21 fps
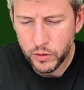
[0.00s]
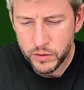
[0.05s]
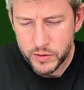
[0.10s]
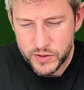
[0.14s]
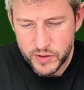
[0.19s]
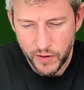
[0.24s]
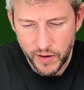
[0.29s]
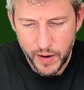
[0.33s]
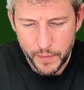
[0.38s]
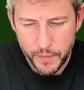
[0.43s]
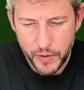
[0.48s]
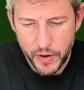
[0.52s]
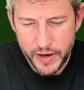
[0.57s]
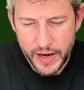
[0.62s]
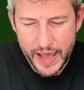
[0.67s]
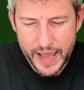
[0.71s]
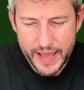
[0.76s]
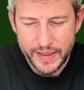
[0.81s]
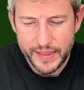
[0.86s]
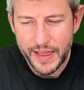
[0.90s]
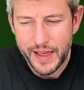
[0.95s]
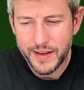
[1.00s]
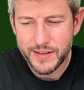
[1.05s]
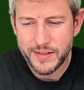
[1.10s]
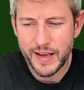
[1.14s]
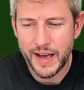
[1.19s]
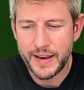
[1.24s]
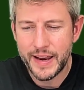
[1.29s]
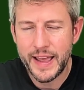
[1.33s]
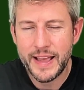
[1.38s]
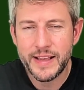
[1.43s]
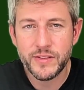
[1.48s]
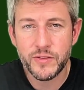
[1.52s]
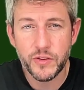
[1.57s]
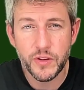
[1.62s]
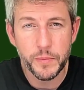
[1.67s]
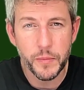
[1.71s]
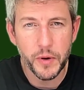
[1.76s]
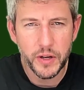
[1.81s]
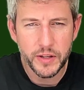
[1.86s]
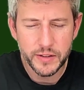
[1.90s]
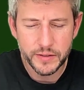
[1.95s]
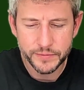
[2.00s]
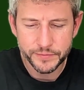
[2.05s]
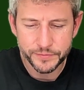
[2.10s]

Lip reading: Sorry, I put an 8 there because I had 8s on the mind.